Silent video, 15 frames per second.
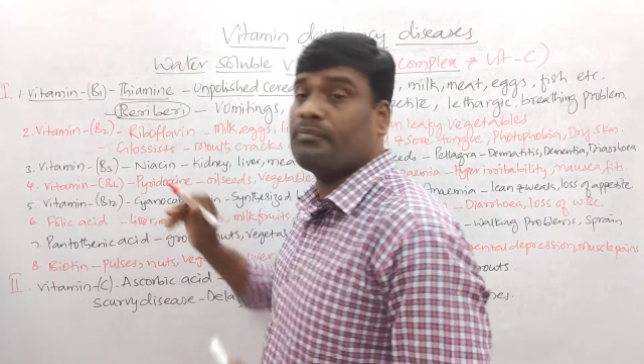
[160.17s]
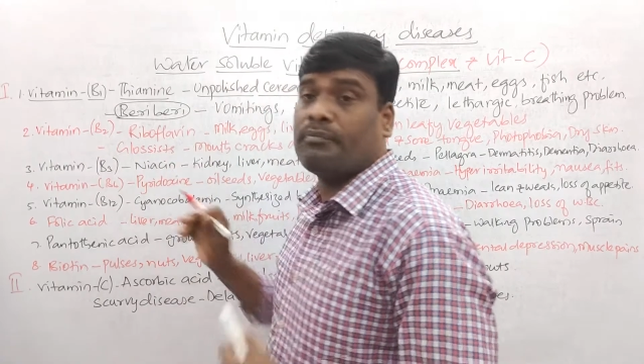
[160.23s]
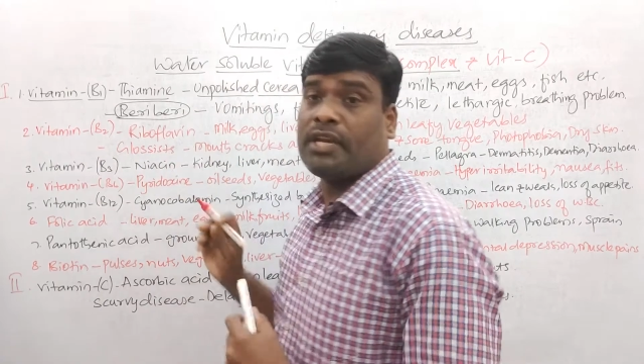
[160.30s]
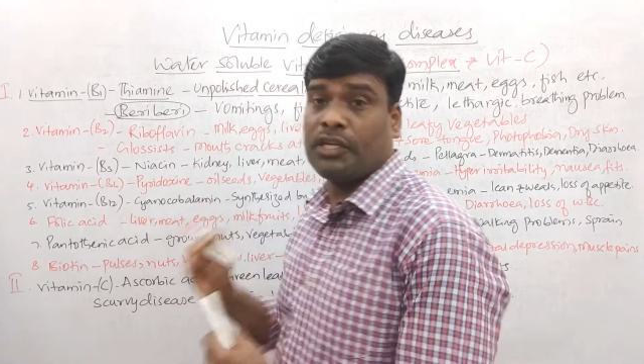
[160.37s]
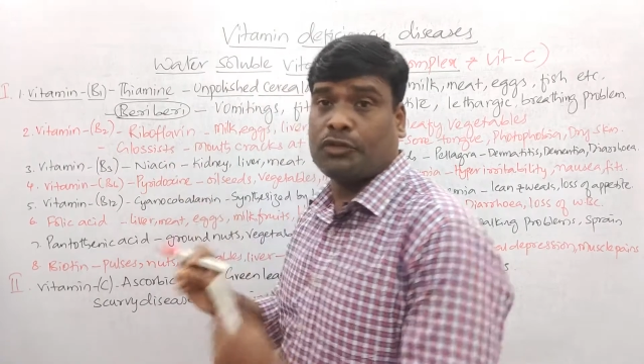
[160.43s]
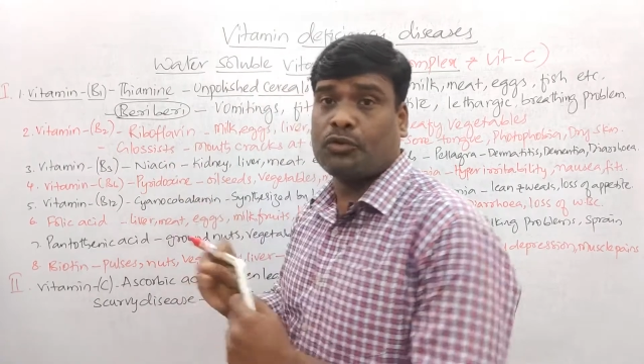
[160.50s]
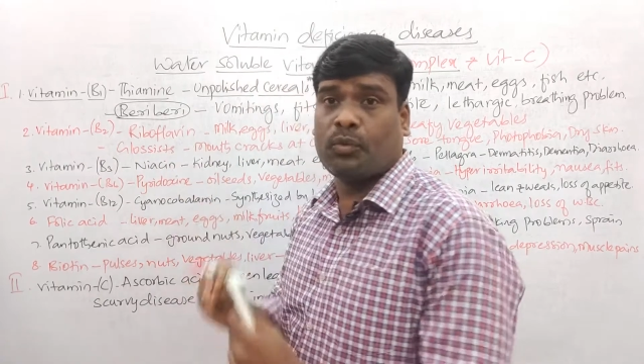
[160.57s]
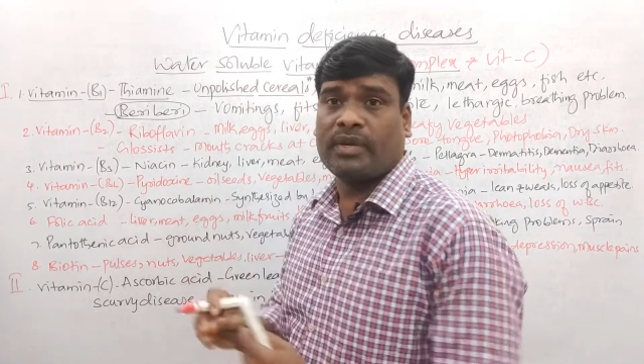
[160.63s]

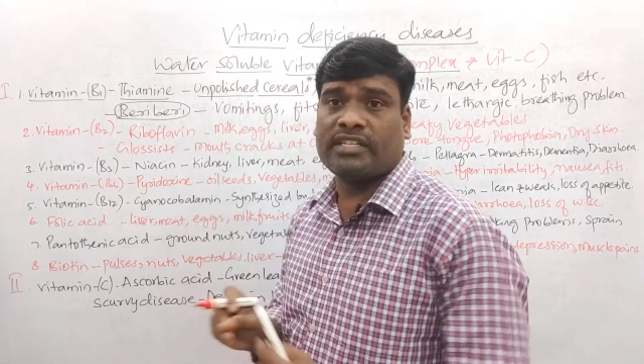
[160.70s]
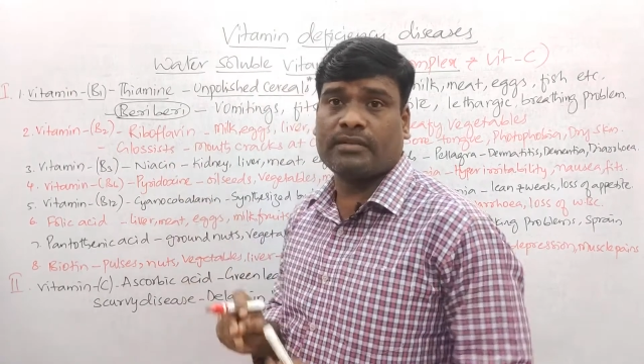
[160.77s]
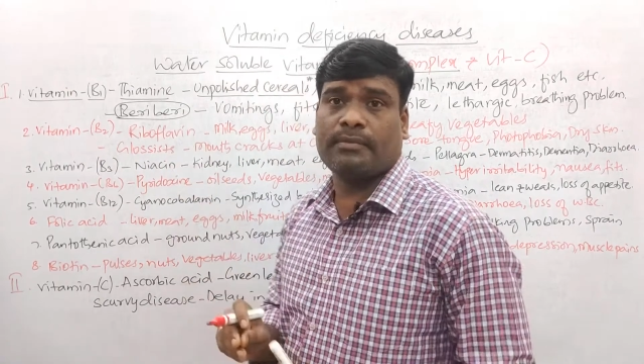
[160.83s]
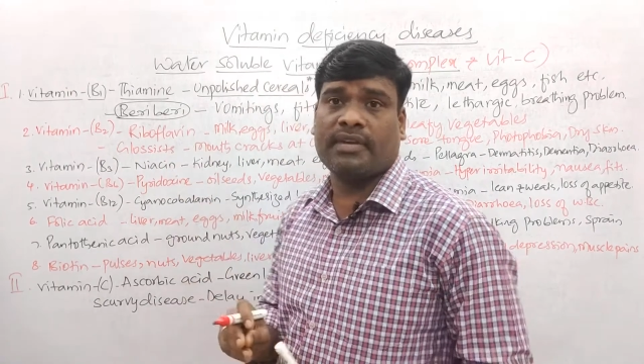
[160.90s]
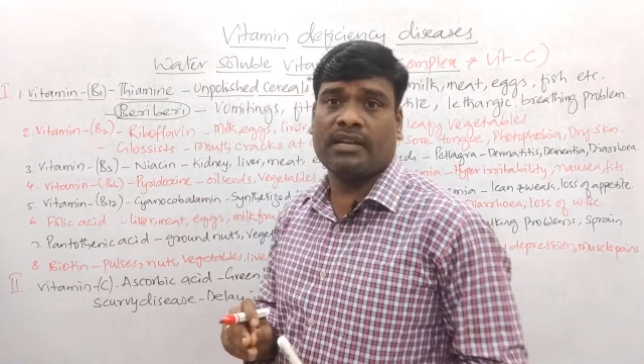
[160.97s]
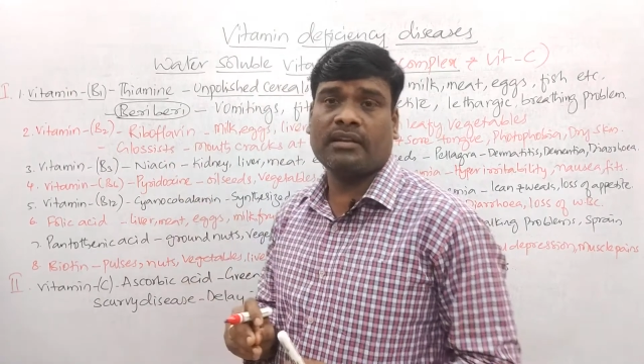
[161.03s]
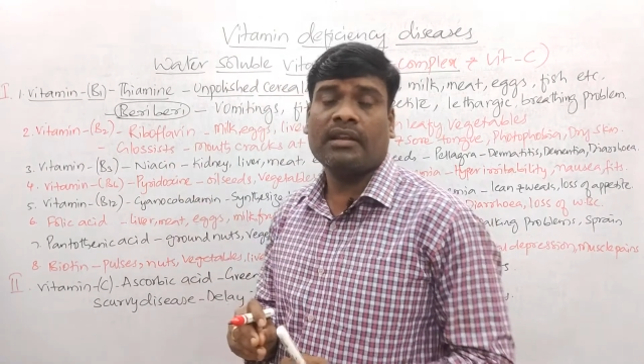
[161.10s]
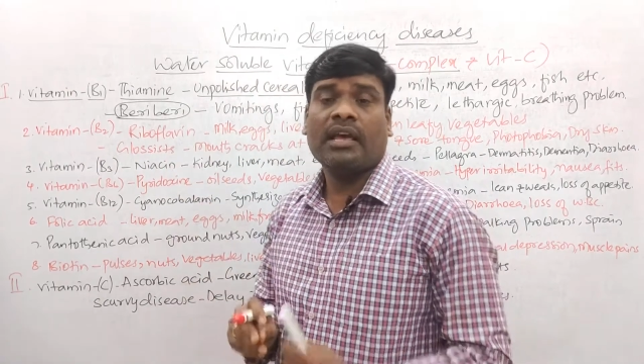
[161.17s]
B2
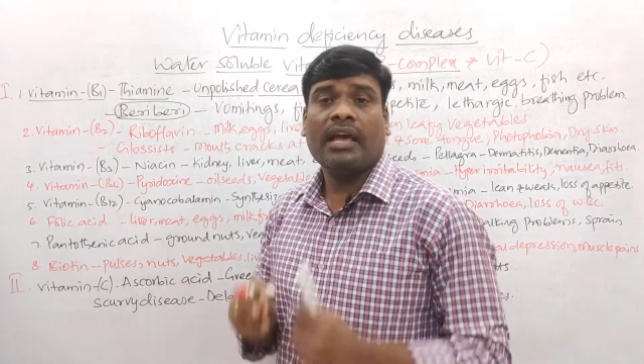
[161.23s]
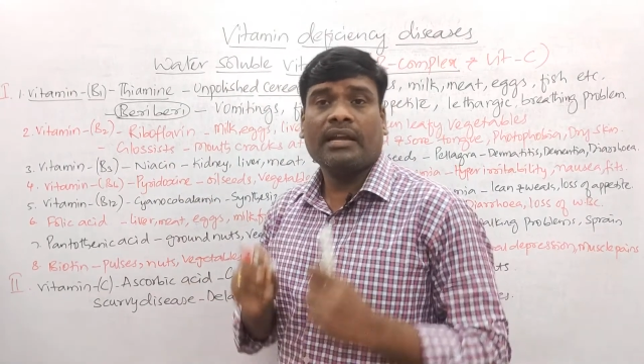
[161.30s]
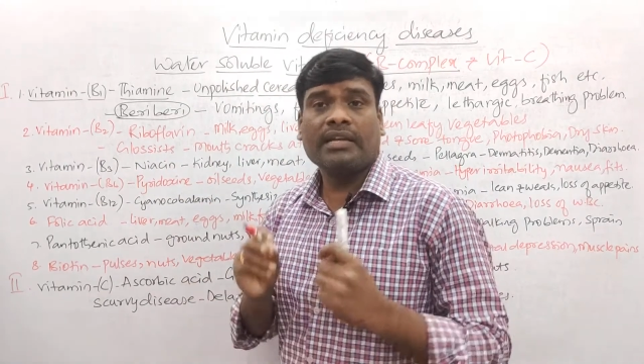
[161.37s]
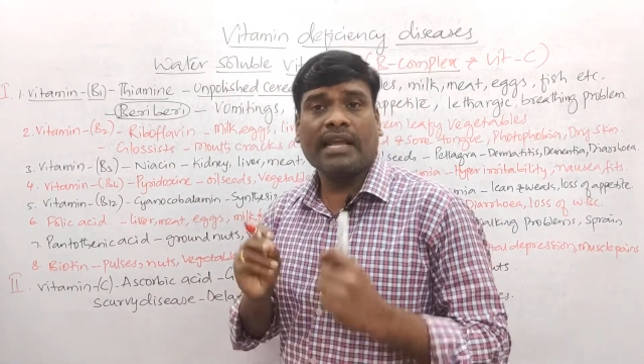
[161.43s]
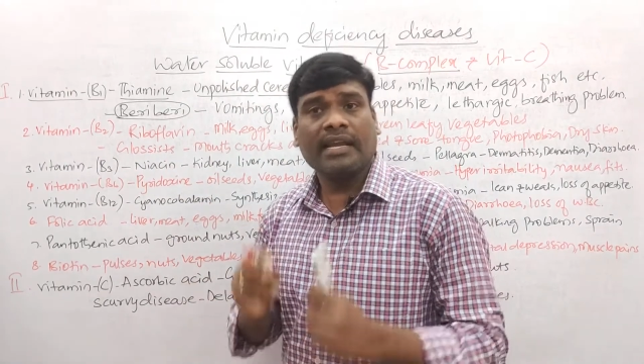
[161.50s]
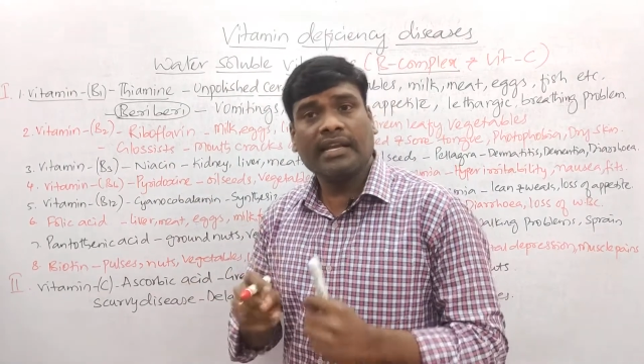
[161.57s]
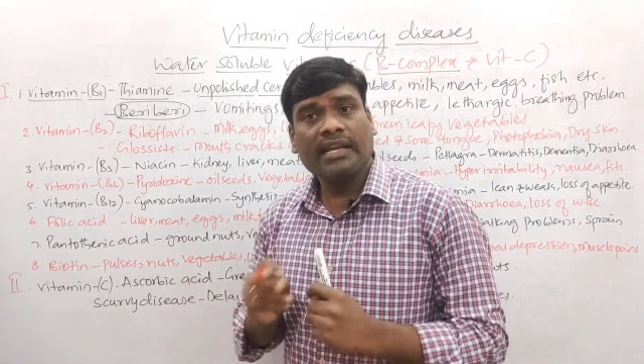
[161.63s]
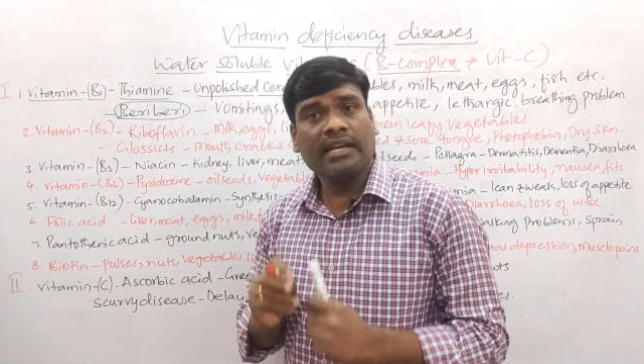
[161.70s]
vitamin,
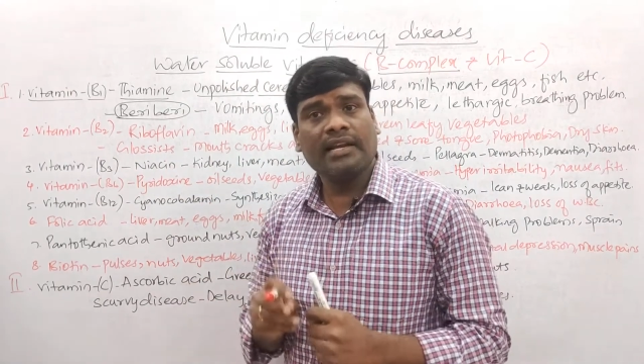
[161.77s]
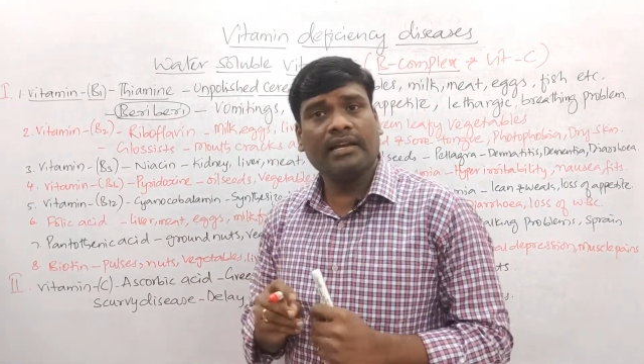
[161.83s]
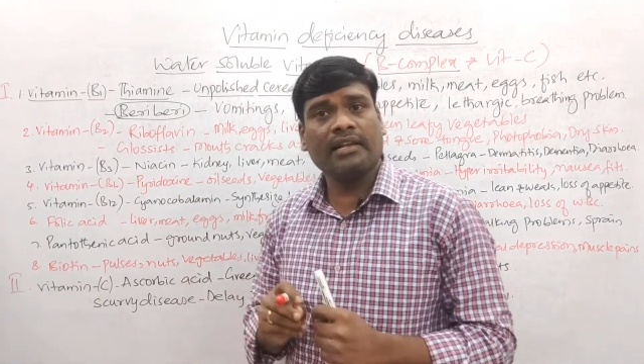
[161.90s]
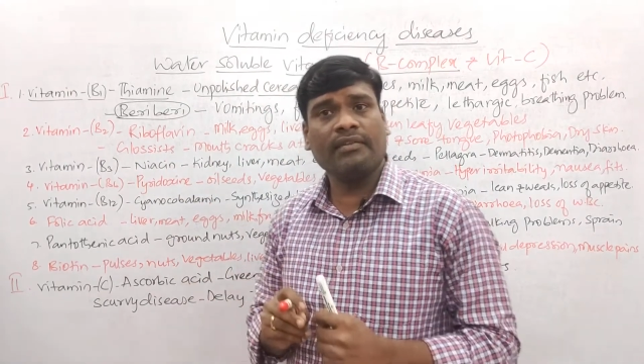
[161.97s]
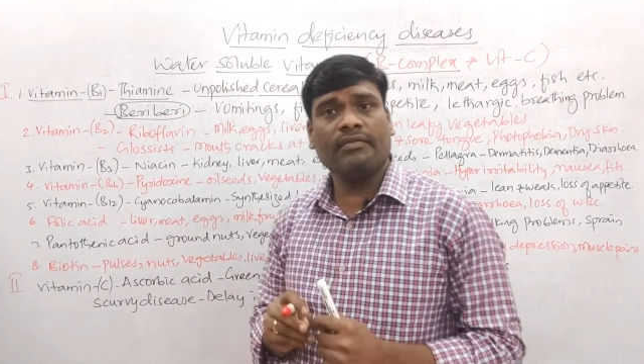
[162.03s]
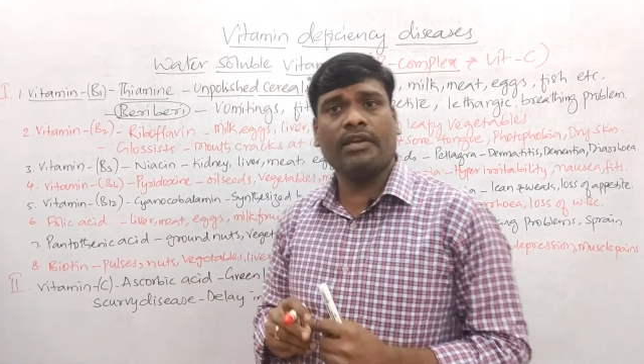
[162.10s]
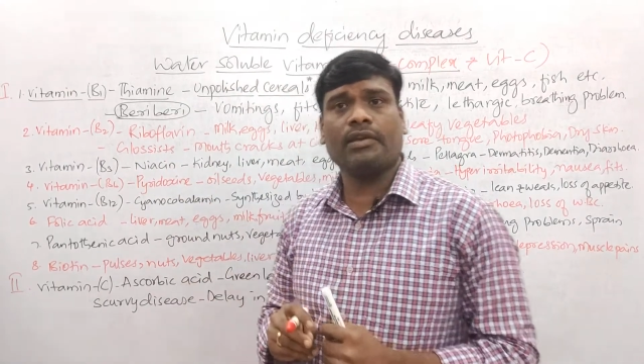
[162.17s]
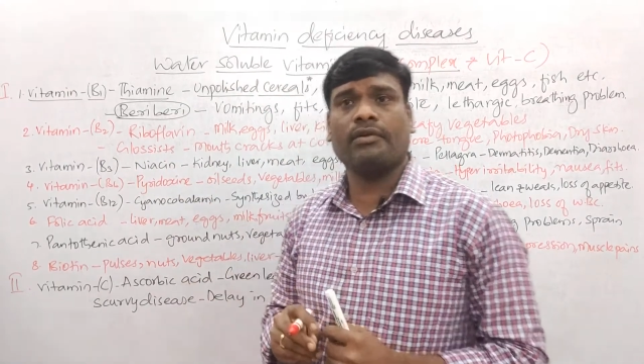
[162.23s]

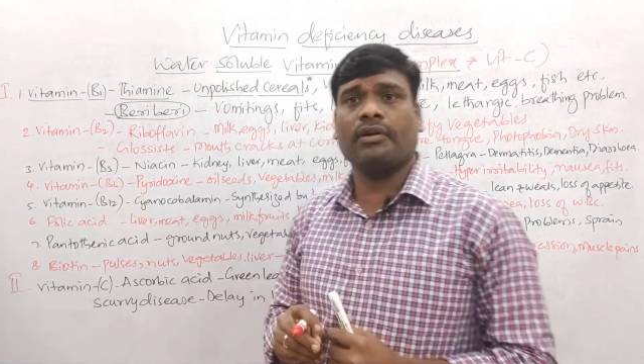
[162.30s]
technically we